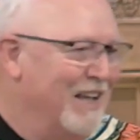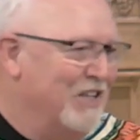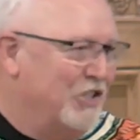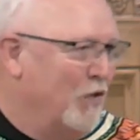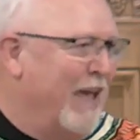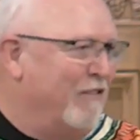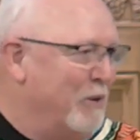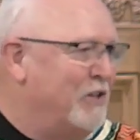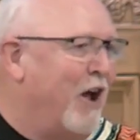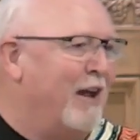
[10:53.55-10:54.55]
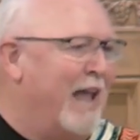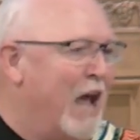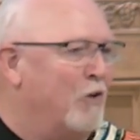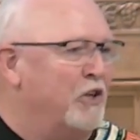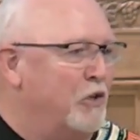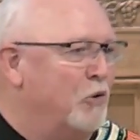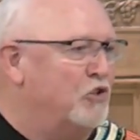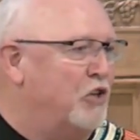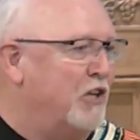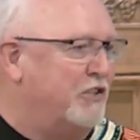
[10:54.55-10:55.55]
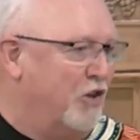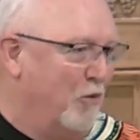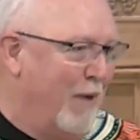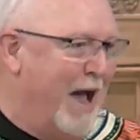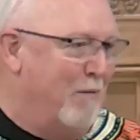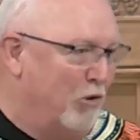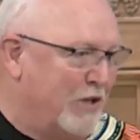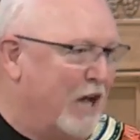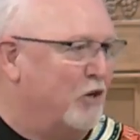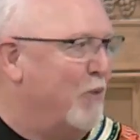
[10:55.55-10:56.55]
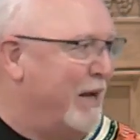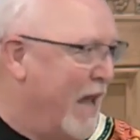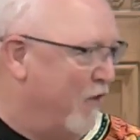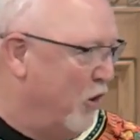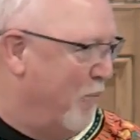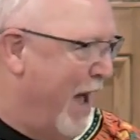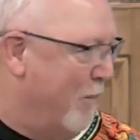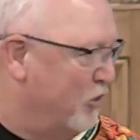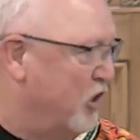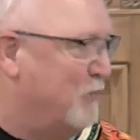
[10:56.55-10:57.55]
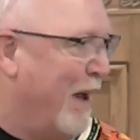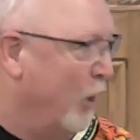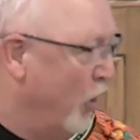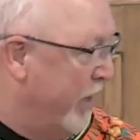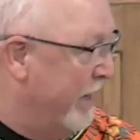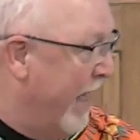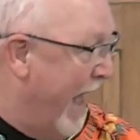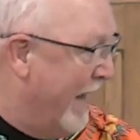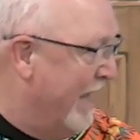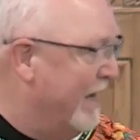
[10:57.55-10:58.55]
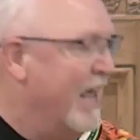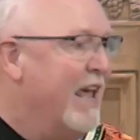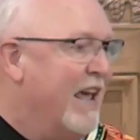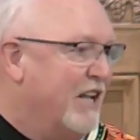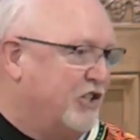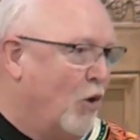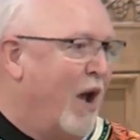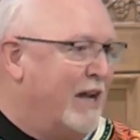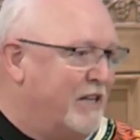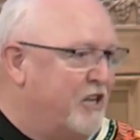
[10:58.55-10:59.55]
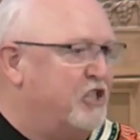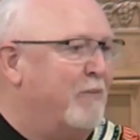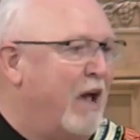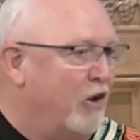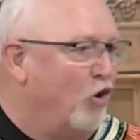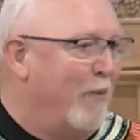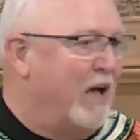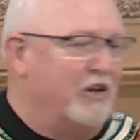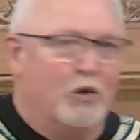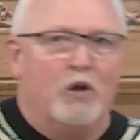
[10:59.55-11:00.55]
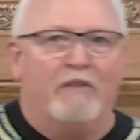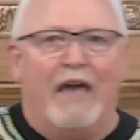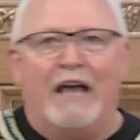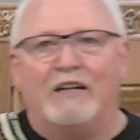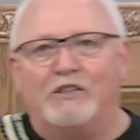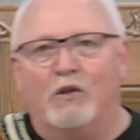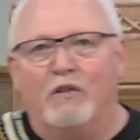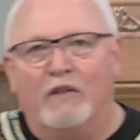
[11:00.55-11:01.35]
So they have to be taught how to use just their Bibles, how to break down their Bibles just by looking at it. And so I teach them how to go about doing that so that